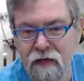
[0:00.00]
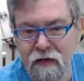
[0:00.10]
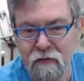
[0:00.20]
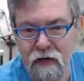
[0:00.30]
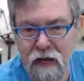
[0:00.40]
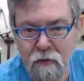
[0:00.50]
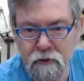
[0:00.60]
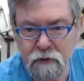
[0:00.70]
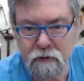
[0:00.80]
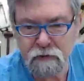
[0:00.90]
All right, how are
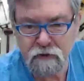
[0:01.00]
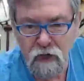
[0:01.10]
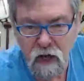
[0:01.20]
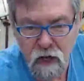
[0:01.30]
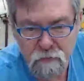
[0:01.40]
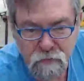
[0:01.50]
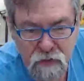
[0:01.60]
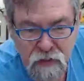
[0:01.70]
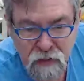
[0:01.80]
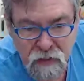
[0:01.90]
we doing for time?
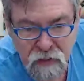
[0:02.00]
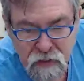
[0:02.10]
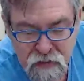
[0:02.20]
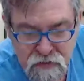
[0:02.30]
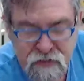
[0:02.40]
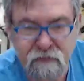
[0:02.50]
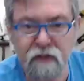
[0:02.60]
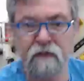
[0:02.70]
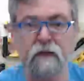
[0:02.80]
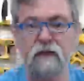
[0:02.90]

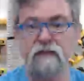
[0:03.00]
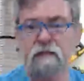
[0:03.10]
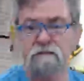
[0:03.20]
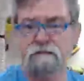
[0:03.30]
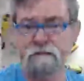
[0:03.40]
17 minutes.